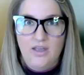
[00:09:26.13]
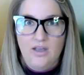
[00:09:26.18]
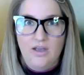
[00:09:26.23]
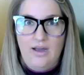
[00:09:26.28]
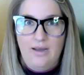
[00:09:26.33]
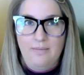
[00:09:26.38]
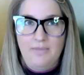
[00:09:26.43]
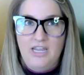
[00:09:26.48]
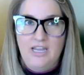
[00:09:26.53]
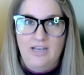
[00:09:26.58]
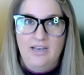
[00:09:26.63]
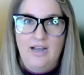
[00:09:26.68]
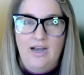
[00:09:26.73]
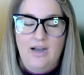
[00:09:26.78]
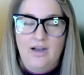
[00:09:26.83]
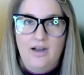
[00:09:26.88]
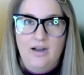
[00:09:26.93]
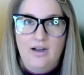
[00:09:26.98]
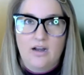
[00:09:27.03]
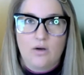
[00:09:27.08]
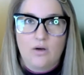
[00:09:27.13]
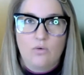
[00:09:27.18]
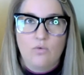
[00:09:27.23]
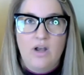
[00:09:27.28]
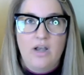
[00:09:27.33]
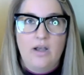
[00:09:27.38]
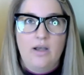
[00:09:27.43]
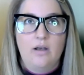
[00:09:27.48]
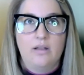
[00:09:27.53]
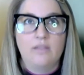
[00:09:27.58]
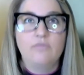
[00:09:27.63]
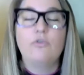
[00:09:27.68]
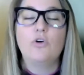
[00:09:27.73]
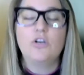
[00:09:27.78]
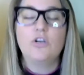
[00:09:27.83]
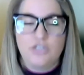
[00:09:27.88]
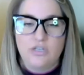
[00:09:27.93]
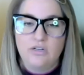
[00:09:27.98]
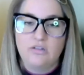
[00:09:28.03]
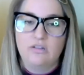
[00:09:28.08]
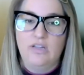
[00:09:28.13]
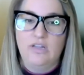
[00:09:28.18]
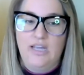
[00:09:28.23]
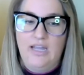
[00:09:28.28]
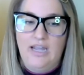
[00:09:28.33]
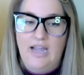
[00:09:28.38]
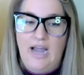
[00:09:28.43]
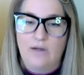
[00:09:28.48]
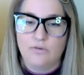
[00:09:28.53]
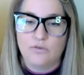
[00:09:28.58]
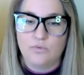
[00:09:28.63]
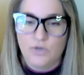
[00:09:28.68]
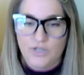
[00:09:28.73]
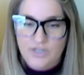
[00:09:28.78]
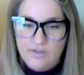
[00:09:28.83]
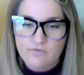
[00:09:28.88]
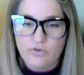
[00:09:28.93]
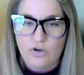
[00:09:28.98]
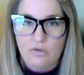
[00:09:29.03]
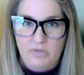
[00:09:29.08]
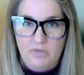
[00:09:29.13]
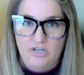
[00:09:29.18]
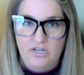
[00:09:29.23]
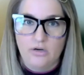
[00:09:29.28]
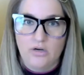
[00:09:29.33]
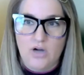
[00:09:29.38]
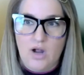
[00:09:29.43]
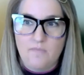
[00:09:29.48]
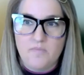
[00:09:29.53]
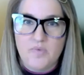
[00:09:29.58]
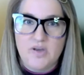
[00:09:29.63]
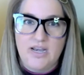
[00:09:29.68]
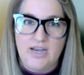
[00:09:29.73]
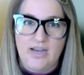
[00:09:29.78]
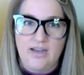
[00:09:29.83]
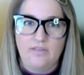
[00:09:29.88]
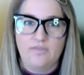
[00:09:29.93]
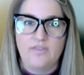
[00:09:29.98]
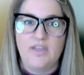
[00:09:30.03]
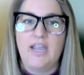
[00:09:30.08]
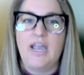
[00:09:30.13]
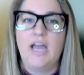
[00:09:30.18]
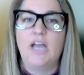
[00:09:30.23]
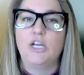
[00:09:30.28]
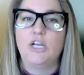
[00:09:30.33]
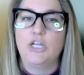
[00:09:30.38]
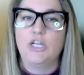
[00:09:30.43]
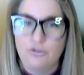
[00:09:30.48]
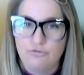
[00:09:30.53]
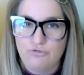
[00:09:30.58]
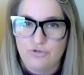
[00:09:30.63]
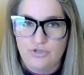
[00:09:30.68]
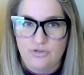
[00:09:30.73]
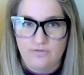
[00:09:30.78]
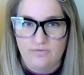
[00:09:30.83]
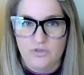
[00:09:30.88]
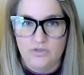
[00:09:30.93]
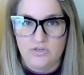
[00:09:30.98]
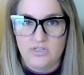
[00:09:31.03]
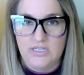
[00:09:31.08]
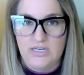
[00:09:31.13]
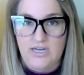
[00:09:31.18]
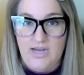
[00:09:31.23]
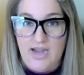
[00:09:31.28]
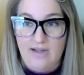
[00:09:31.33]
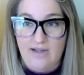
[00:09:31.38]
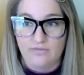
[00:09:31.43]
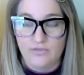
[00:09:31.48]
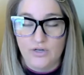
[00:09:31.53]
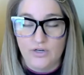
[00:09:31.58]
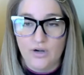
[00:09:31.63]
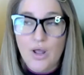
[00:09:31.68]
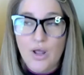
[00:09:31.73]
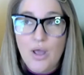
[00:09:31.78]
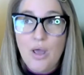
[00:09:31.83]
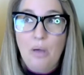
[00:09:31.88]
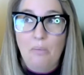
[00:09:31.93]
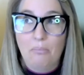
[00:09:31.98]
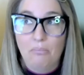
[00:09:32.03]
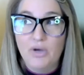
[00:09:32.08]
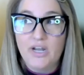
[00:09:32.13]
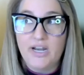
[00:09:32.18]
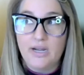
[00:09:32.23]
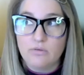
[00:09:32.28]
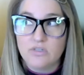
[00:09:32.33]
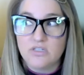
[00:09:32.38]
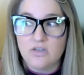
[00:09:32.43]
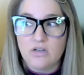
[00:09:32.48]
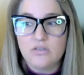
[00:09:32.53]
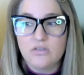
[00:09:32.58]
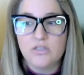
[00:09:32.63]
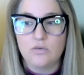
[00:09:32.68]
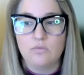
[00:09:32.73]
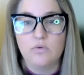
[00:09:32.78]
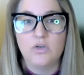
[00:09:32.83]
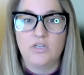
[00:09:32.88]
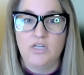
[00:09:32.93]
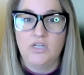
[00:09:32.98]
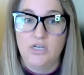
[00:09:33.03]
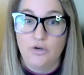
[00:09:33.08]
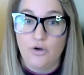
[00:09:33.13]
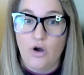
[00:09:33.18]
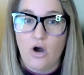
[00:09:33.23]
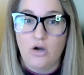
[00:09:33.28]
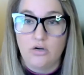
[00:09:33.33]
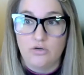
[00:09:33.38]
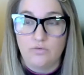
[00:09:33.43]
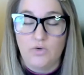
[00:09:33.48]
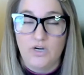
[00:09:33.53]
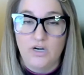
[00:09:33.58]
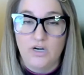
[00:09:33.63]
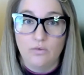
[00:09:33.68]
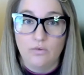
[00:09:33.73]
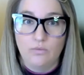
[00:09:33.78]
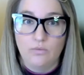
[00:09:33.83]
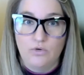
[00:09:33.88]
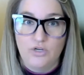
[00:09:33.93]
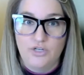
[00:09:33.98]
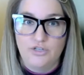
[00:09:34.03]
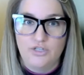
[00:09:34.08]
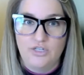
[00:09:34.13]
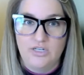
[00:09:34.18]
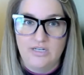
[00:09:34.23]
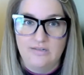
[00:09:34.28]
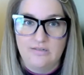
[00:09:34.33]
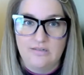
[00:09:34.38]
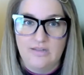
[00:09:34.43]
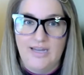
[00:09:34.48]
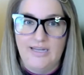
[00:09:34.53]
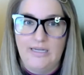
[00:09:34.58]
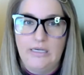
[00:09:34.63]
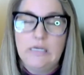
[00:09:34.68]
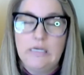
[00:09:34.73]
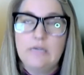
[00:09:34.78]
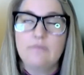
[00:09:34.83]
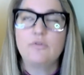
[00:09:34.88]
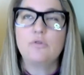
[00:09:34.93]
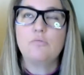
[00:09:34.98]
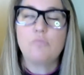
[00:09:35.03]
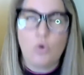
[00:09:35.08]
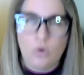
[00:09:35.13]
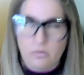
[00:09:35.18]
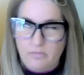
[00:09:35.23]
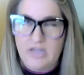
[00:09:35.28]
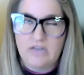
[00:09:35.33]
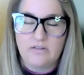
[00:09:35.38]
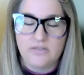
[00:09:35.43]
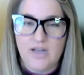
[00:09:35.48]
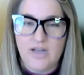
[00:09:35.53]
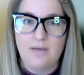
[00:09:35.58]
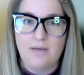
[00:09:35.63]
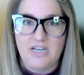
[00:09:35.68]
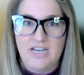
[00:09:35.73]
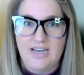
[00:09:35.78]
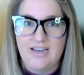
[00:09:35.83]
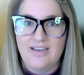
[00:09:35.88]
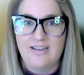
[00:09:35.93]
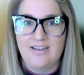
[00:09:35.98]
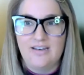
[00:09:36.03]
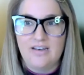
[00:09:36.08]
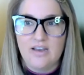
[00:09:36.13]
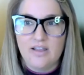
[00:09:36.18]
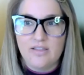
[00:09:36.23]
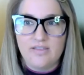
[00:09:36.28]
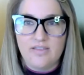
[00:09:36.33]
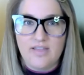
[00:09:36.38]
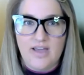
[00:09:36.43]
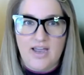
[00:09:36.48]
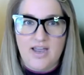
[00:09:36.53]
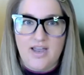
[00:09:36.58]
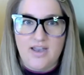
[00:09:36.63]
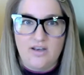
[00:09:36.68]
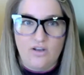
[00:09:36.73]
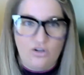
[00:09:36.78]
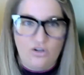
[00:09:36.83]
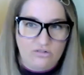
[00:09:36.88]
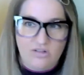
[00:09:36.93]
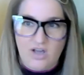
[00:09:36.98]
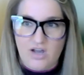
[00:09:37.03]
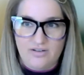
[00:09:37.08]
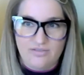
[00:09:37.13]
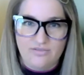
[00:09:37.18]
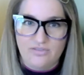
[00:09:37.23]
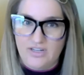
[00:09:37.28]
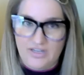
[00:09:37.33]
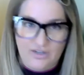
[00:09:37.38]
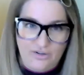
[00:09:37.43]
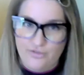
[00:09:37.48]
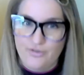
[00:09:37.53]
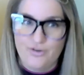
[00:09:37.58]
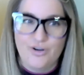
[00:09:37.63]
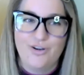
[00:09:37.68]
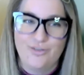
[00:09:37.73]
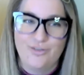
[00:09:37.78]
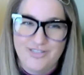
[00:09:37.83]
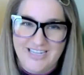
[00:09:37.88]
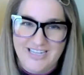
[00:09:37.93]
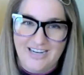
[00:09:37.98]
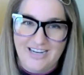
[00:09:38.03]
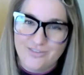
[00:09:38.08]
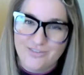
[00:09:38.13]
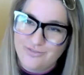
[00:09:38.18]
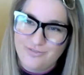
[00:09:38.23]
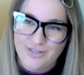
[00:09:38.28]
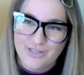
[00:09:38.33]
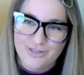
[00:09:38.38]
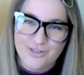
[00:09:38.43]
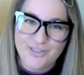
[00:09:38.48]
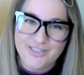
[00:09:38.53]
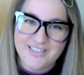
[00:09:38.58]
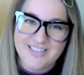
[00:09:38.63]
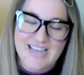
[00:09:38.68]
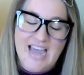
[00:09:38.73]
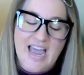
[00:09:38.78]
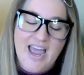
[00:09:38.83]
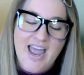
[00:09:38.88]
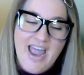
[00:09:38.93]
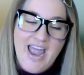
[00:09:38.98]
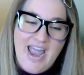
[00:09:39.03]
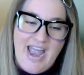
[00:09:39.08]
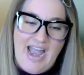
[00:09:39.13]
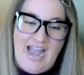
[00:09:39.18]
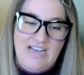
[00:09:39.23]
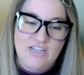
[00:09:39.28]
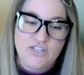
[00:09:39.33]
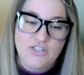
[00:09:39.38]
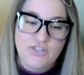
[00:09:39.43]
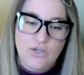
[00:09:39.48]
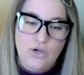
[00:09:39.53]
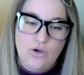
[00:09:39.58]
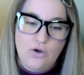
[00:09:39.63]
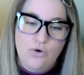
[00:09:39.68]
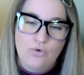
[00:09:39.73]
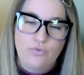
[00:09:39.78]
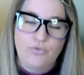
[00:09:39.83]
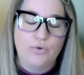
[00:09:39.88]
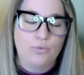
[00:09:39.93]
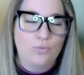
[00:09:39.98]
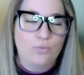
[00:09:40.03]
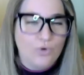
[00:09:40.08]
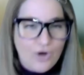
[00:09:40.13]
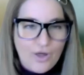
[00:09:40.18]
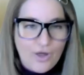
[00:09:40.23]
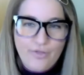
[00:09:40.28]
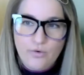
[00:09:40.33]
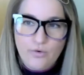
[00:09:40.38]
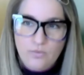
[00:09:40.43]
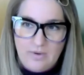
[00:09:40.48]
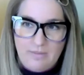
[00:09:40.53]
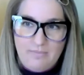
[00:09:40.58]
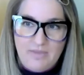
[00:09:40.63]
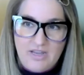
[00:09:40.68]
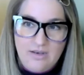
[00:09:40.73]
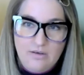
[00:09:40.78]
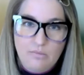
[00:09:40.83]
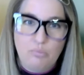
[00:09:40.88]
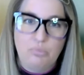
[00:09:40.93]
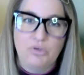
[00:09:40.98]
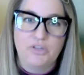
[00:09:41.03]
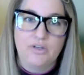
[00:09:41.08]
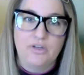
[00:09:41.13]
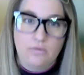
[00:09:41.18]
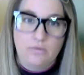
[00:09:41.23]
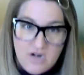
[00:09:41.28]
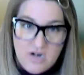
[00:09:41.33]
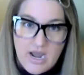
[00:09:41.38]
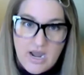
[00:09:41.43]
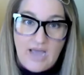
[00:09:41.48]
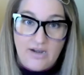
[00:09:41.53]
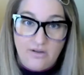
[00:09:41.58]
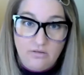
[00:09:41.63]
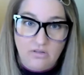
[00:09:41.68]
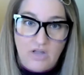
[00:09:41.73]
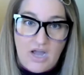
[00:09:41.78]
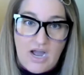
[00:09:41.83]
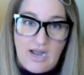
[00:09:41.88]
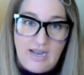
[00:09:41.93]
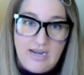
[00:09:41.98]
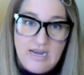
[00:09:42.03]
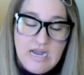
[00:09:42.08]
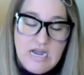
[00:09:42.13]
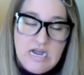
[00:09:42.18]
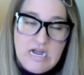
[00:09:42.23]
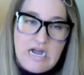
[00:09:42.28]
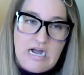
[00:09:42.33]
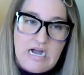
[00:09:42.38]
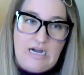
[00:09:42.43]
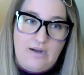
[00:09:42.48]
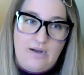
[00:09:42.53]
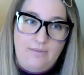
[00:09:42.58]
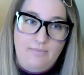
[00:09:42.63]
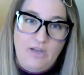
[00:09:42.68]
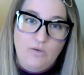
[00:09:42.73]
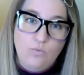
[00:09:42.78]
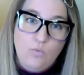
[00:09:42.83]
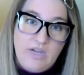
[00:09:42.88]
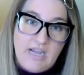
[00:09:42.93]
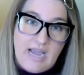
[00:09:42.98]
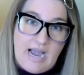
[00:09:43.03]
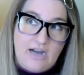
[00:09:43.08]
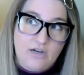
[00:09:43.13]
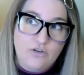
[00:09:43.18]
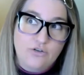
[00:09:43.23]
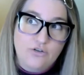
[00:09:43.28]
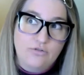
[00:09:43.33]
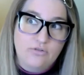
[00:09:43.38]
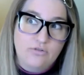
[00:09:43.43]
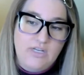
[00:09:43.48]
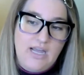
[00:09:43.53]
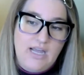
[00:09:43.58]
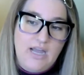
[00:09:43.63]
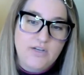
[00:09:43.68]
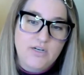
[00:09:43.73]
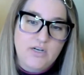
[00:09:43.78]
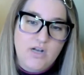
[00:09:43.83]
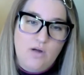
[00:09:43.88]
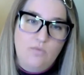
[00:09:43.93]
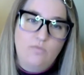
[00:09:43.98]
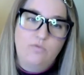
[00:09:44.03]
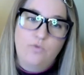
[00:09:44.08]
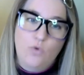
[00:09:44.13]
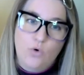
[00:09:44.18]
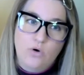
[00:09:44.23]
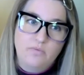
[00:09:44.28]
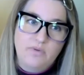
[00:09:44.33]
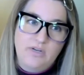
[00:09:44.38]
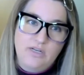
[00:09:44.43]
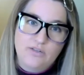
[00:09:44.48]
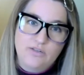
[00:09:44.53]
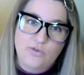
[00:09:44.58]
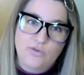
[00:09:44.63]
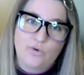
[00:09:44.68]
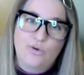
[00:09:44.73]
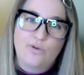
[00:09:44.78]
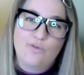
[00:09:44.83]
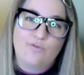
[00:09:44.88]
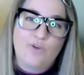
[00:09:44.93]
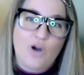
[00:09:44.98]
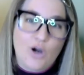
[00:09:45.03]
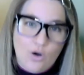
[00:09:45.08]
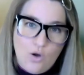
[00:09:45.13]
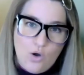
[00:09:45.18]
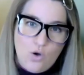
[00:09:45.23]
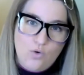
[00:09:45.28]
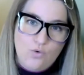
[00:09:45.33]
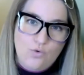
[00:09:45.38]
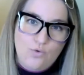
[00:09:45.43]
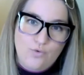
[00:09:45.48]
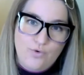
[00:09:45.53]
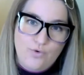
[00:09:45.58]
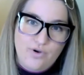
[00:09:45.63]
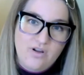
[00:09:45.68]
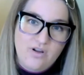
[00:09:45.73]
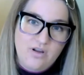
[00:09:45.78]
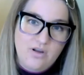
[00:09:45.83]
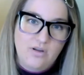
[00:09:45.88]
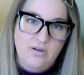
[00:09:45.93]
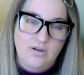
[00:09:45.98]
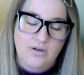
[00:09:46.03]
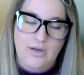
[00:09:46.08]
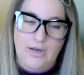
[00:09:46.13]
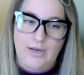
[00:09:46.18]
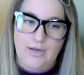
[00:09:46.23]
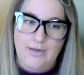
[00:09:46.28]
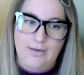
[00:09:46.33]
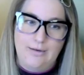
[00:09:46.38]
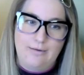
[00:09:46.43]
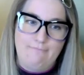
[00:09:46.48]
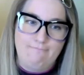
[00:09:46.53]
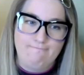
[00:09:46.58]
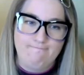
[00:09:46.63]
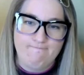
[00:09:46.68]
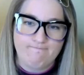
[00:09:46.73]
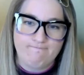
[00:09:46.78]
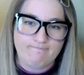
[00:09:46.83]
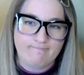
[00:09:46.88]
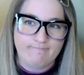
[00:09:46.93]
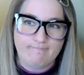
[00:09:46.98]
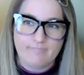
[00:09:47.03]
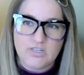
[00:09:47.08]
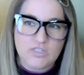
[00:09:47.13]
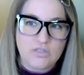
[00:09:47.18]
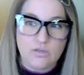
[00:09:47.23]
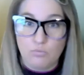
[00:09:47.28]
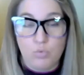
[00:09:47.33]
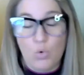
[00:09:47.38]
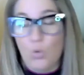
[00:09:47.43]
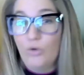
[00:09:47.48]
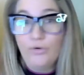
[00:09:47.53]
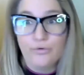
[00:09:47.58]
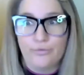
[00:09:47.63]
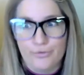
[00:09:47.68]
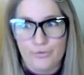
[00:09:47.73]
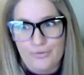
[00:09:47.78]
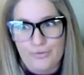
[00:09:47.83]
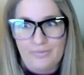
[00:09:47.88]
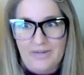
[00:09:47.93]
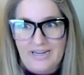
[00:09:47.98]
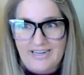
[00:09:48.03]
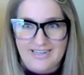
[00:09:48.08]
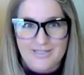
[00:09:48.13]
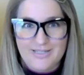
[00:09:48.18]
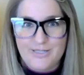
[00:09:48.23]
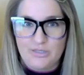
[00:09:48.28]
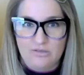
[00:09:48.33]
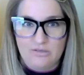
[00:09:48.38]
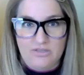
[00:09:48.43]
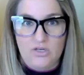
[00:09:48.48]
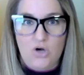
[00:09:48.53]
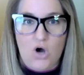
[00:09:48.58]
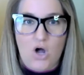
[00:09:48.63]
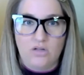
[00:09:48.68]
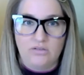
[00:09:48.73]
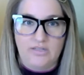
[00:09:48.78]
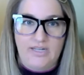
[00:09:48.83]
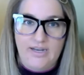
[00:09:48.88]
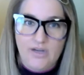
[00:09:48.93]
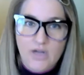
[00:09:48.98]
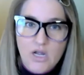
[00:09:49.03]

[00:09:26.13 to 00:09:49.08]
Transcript: I mean, when fortunately I was working for a bigger company, they had a huge diversity effort. Okay. But I was also working in hardware, which is like even more male dominated than a lot of like other tech right. fields. And so there were other women, but there were not a lot. Um, and we actually ended up forming sort of our own um, support group i guess you would oh, call oh,